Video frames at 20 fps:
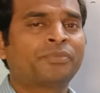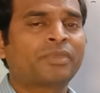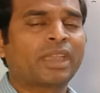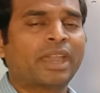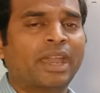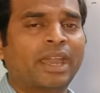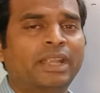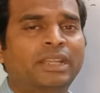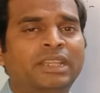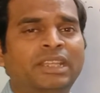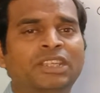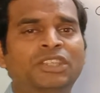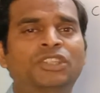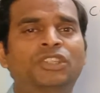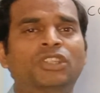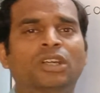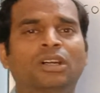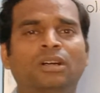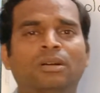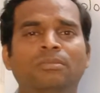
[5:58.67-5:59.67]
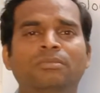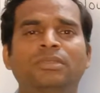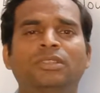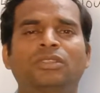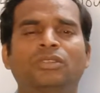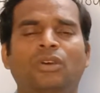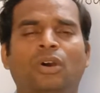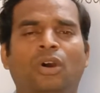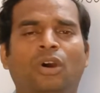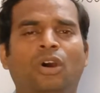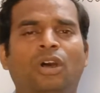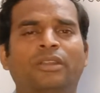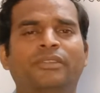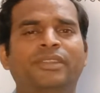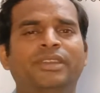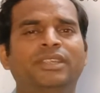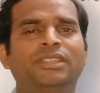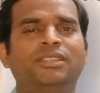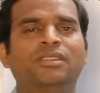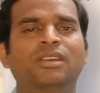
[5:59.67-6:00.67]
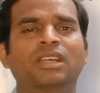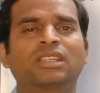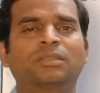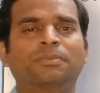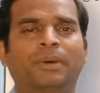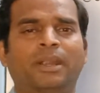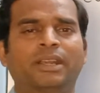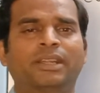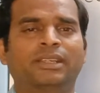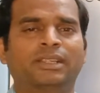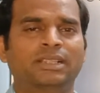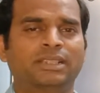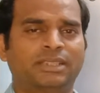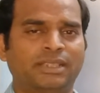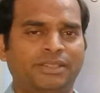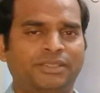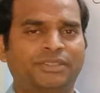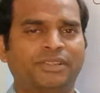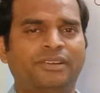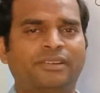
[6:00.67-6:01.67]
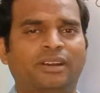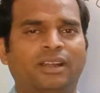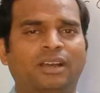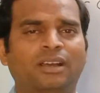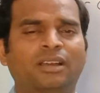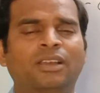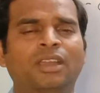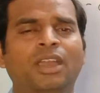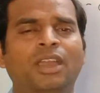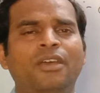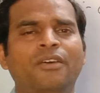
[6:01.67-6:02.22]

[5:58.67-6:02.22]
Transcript: and the germs or these dust particles, etc.,